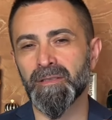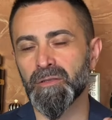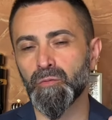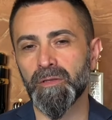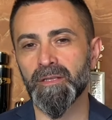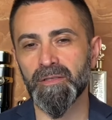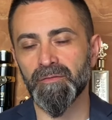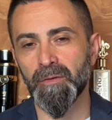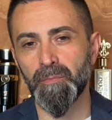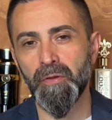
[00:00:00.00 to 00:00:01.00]
the sweetness
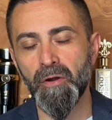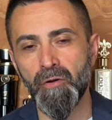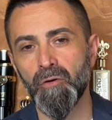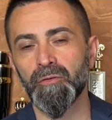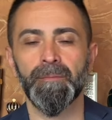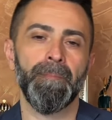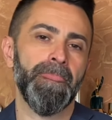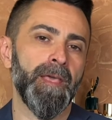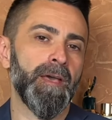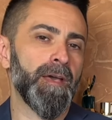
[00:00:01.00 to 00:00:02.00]
of the pear note,
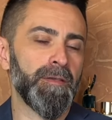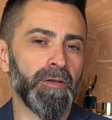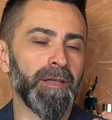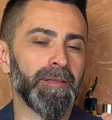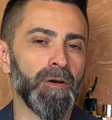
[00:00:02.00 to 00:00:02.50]
you get